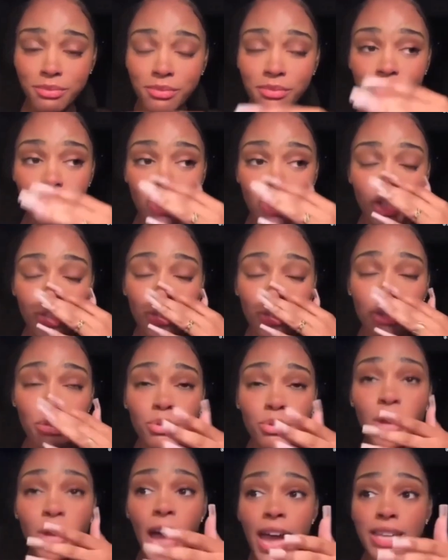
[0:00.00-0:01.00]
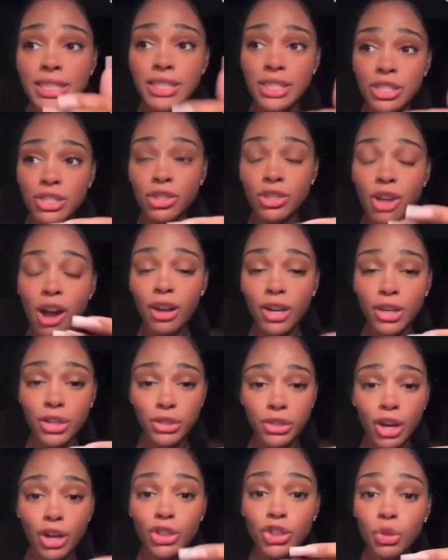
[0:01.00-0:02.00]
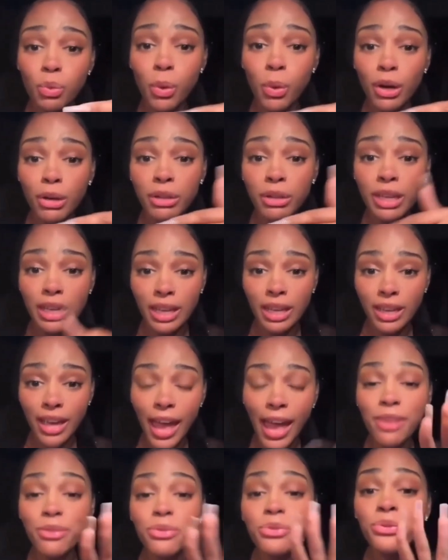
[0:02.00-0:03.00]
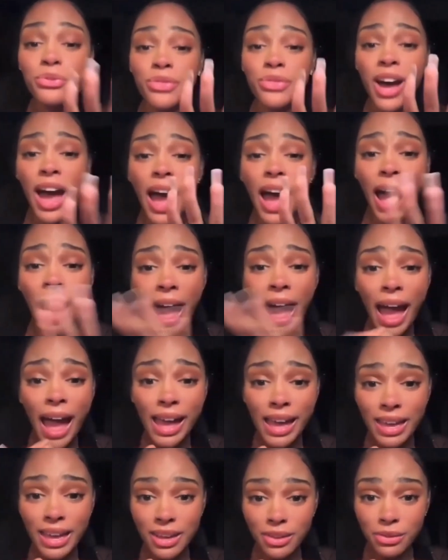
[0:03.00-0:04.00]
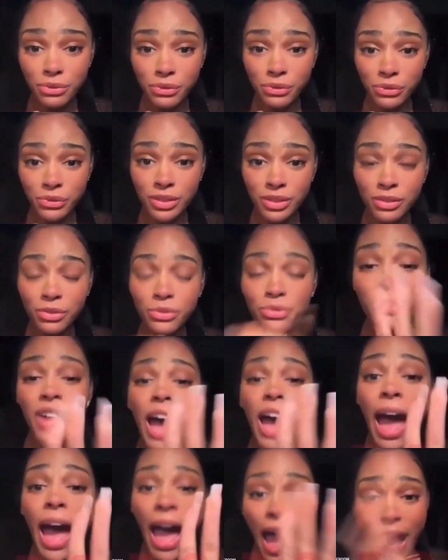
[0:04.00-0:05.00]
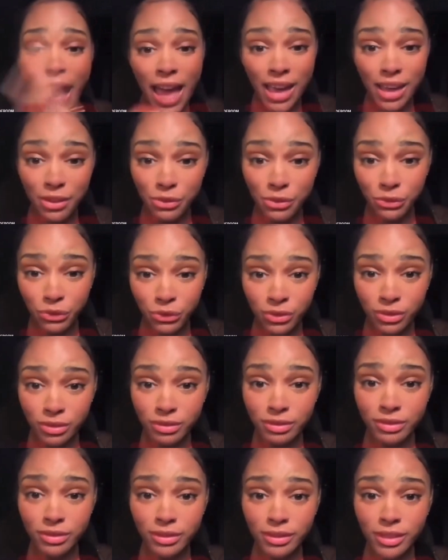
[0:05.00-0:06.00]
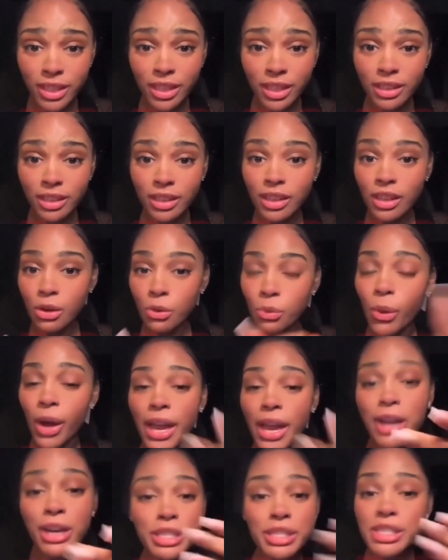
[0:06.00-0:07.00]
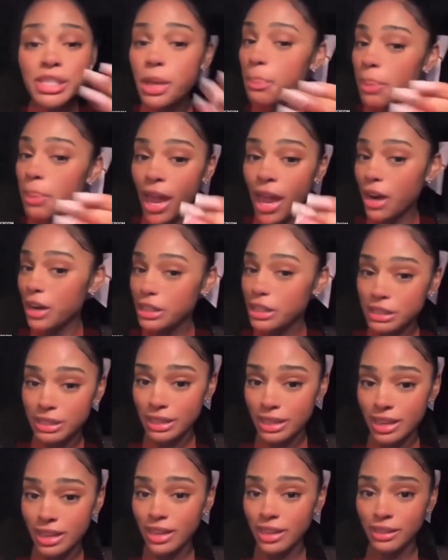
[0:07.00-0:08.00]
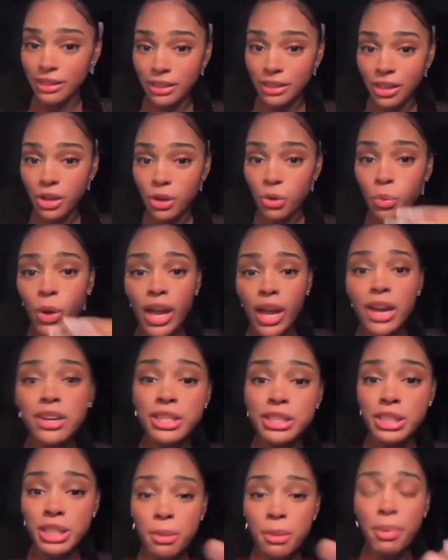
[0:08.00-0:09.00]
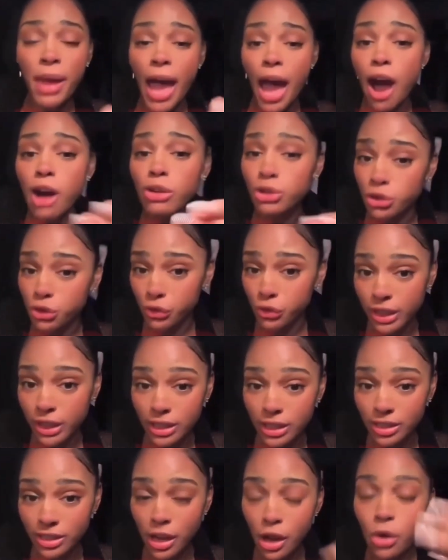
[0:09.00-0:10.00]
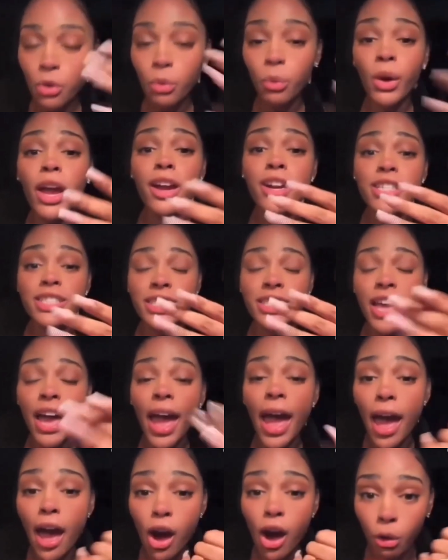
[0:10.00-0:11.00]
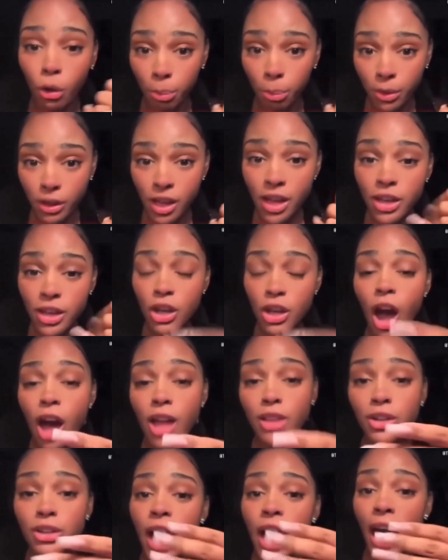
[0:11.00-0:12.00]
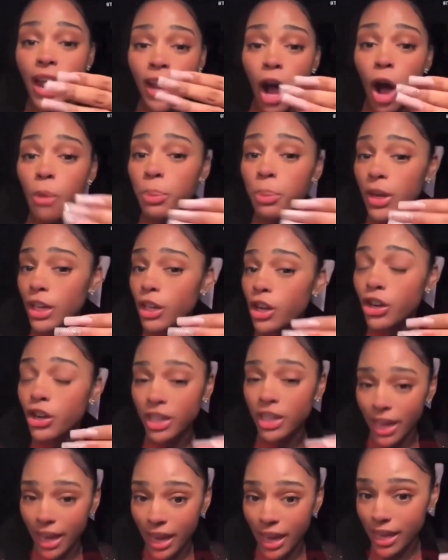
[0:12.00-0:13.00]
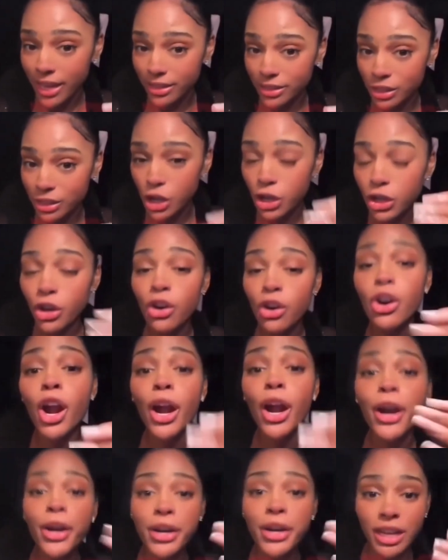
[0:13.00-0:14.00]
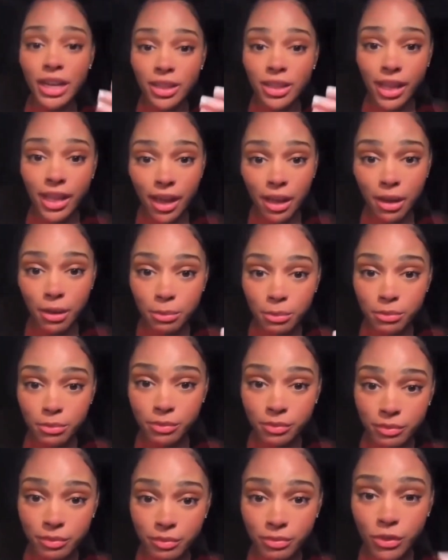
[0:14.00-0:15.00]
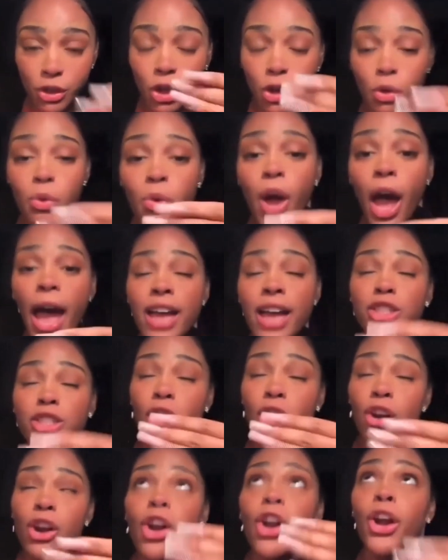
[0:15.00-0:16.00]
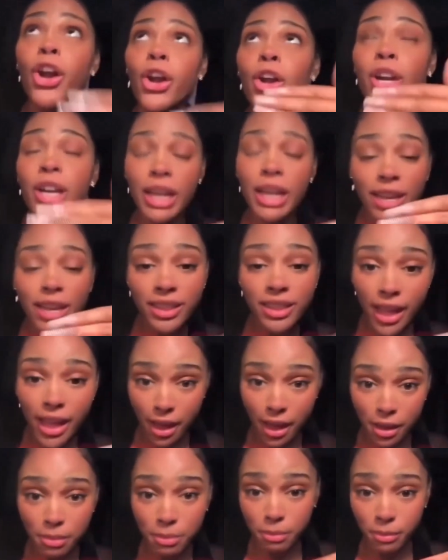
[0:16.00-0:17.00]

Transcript: You guys' daughters are twerking at five. Five. Where is the parenting? Where is the boundaries? Where is the help? Y'all are not helping your kids. You're hurting them. You guys are hurting them.